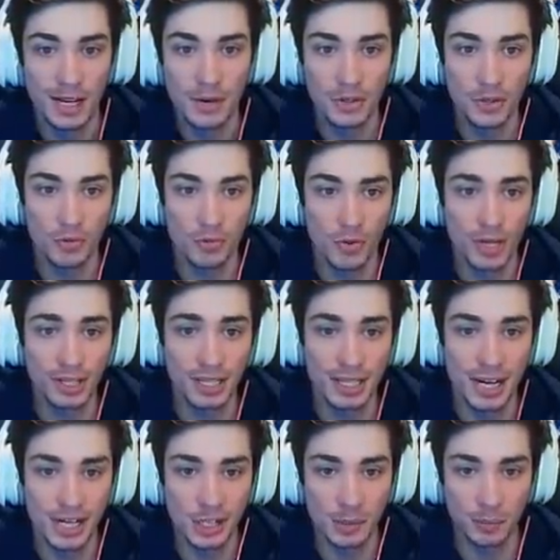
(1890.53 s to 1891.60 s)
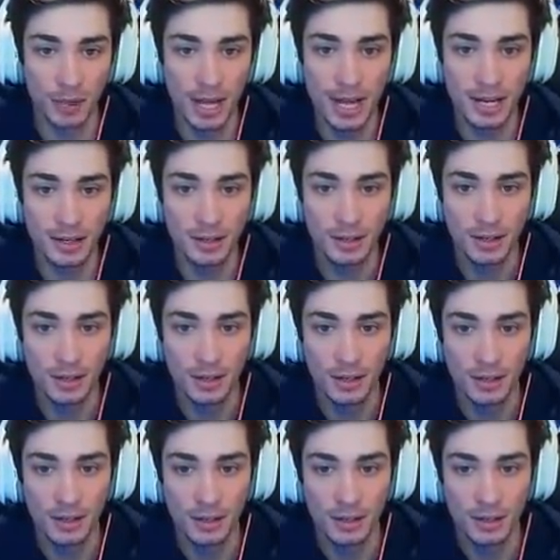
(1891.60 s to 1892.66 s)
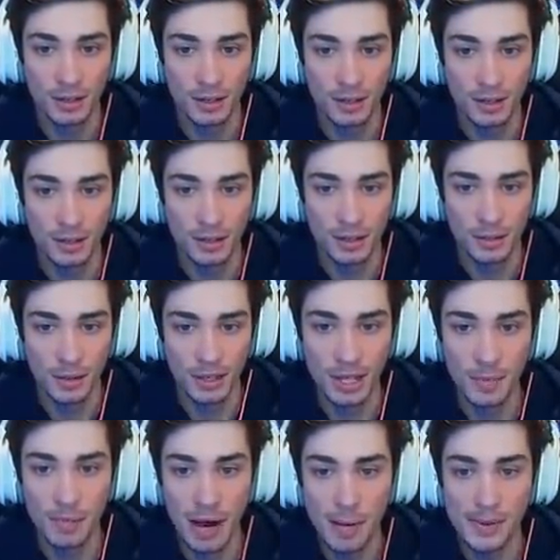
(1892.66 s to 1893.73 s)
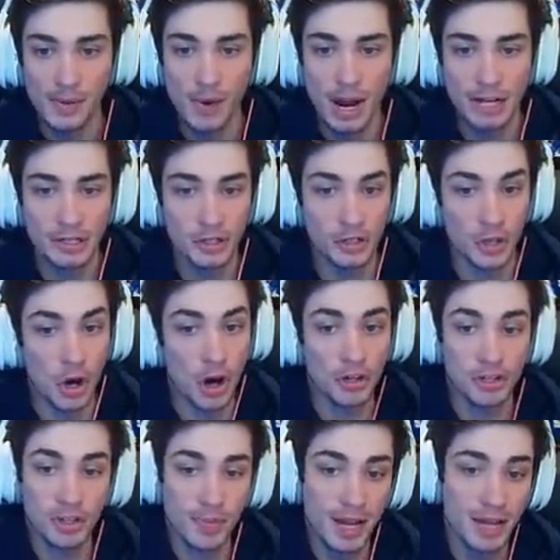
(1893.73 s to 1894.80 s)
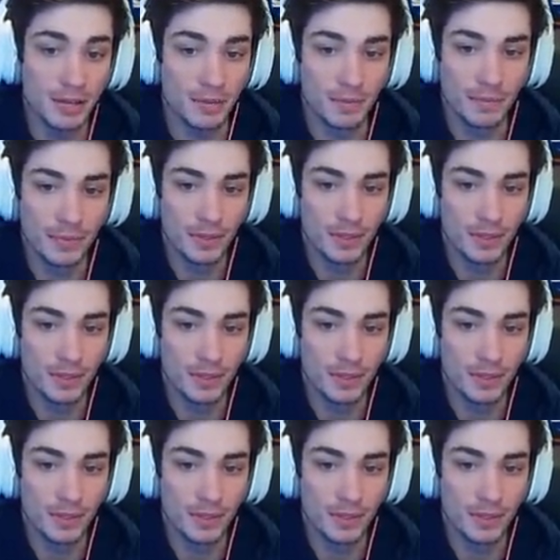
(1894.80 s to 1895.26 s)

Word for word: It was a really nice play. And then Bobby Wagner tossed him in.